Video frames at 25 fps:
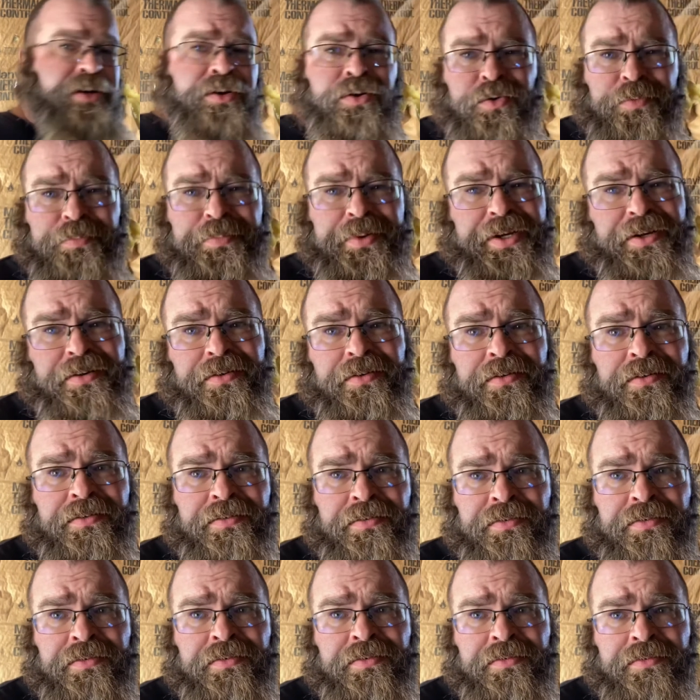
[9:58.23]
a cold beer.
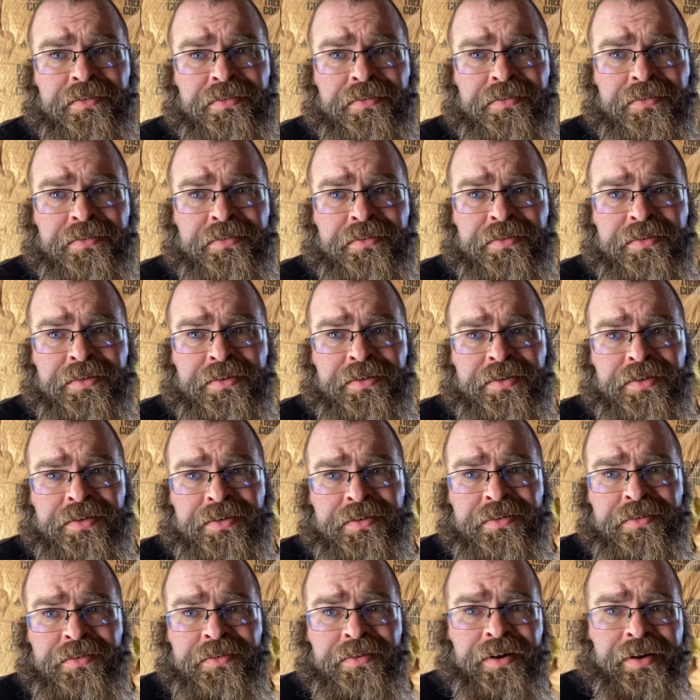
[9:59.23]

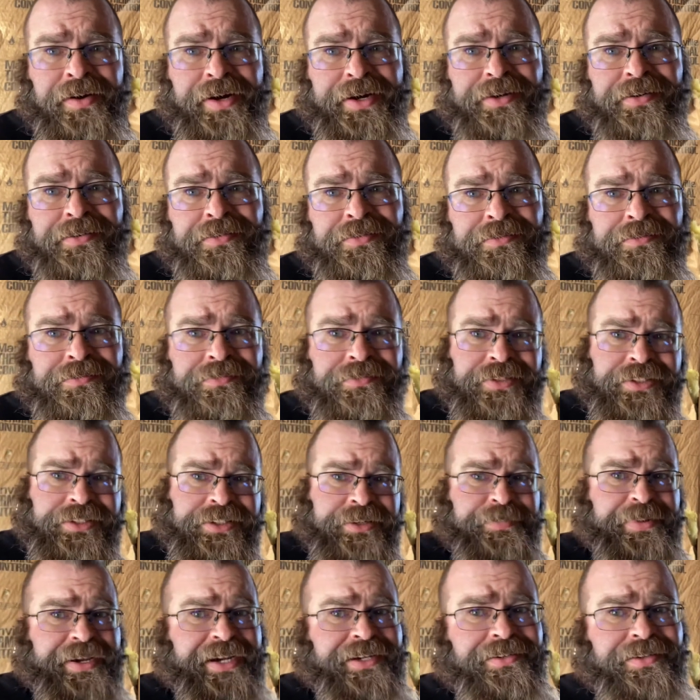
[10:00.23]
All right, let's
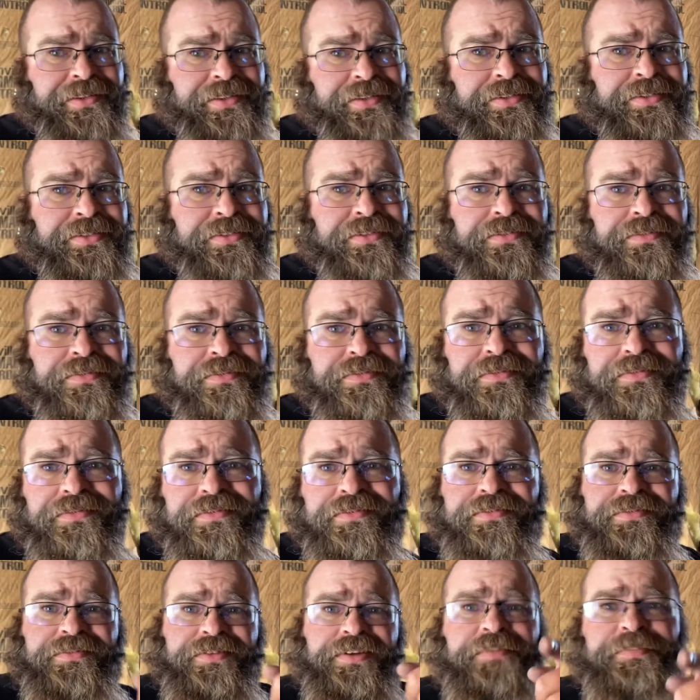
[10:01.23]
get back to this.
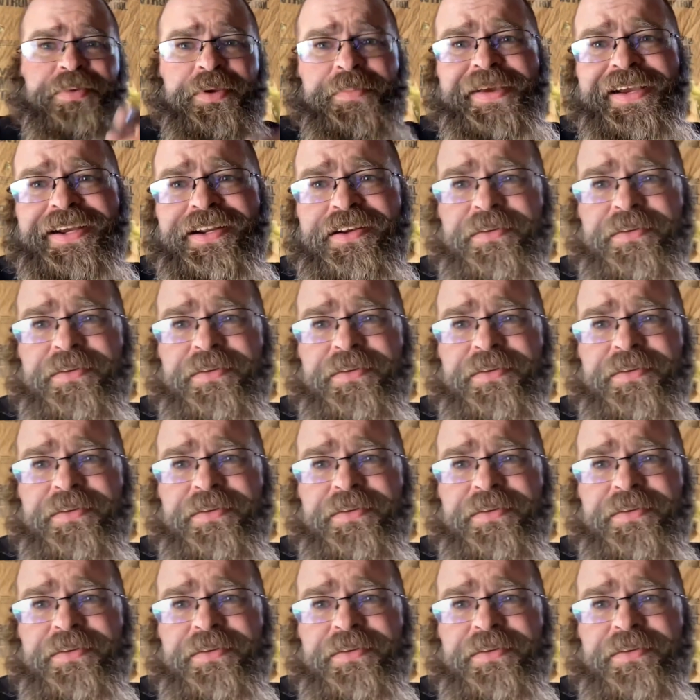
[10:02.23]
I'll be back